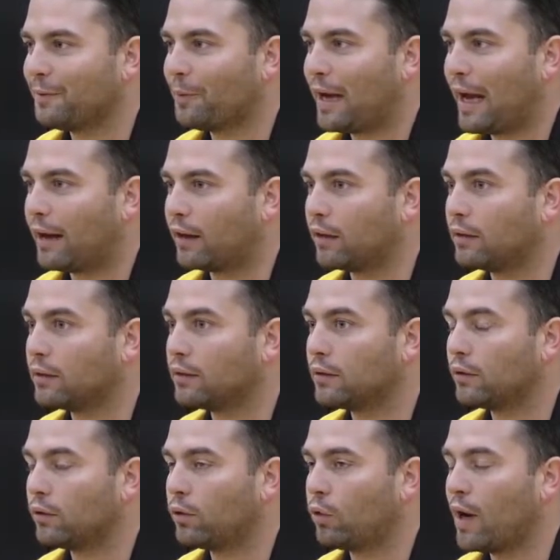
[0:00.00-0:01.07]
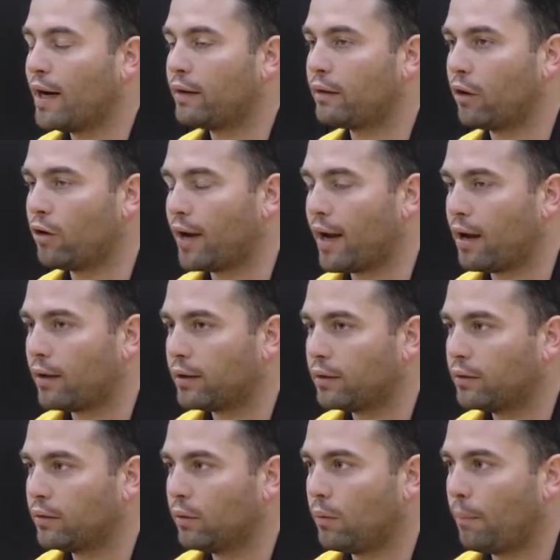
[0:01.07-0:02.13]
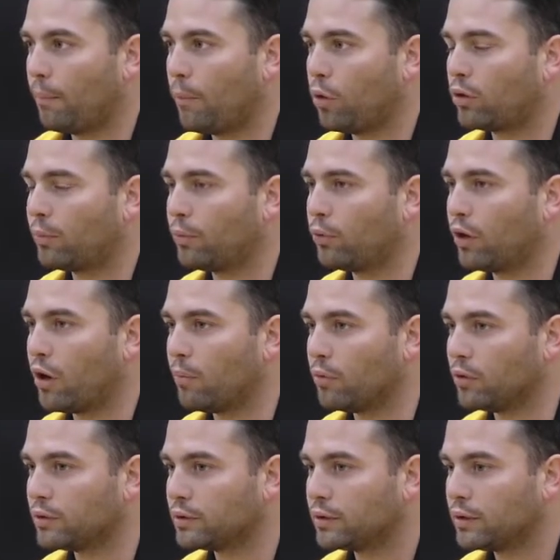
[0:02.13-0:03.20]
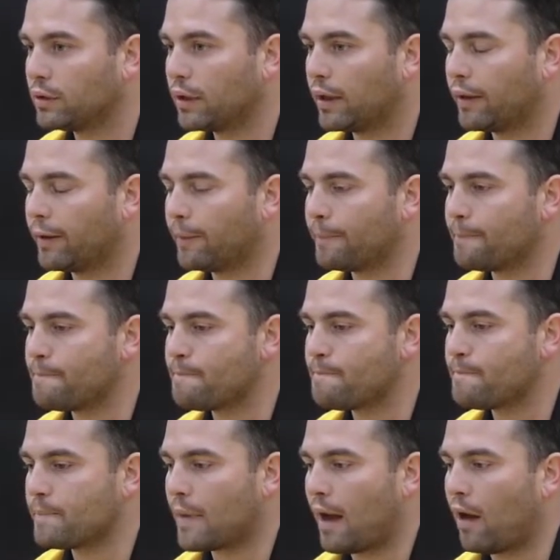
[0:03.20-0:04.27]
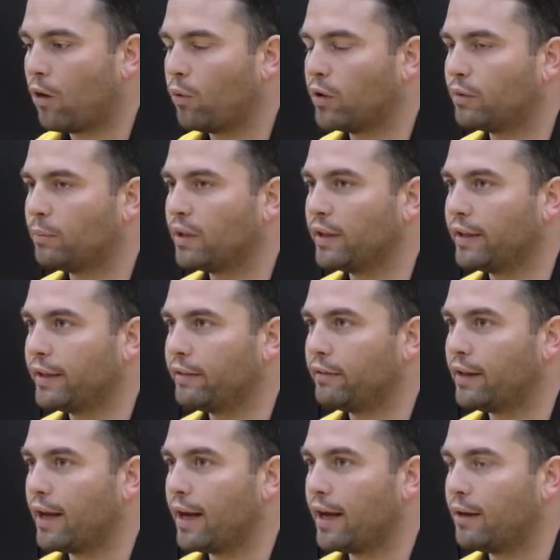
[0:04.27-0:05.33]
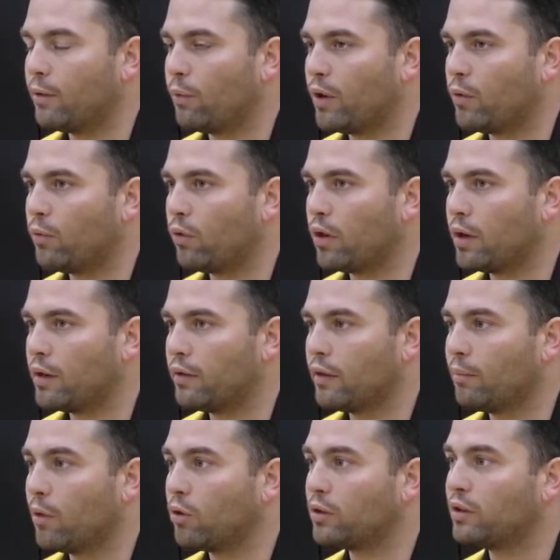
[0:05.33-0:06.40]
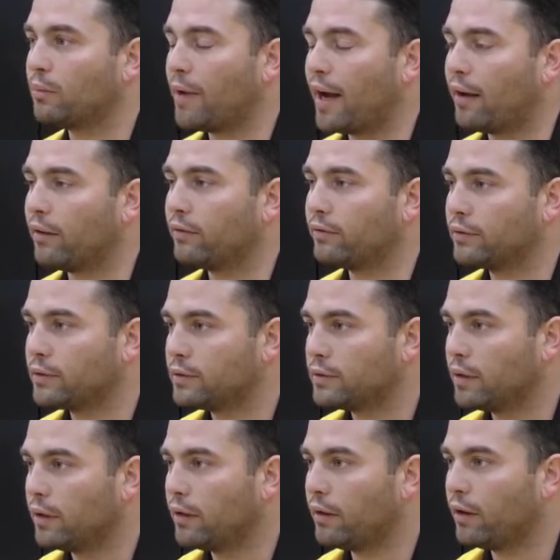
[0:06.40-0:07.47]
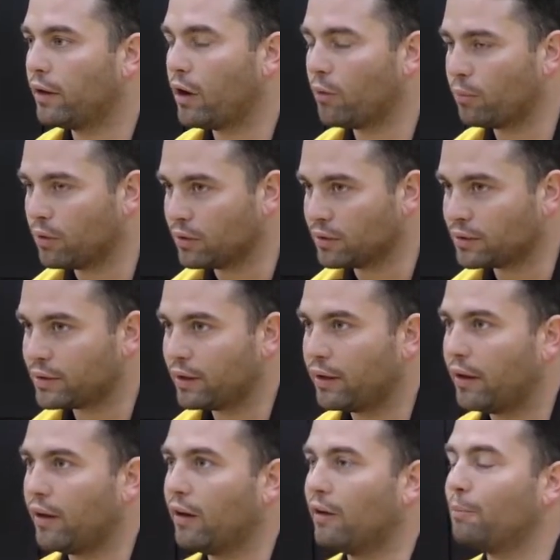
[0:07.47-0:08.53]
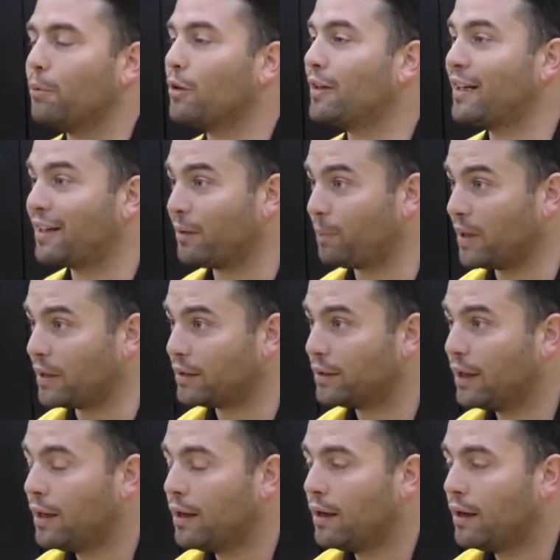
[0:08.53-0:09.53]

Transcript: We had a great turnout, multiple numbers. I always believe that we want the most amount of numbers of participants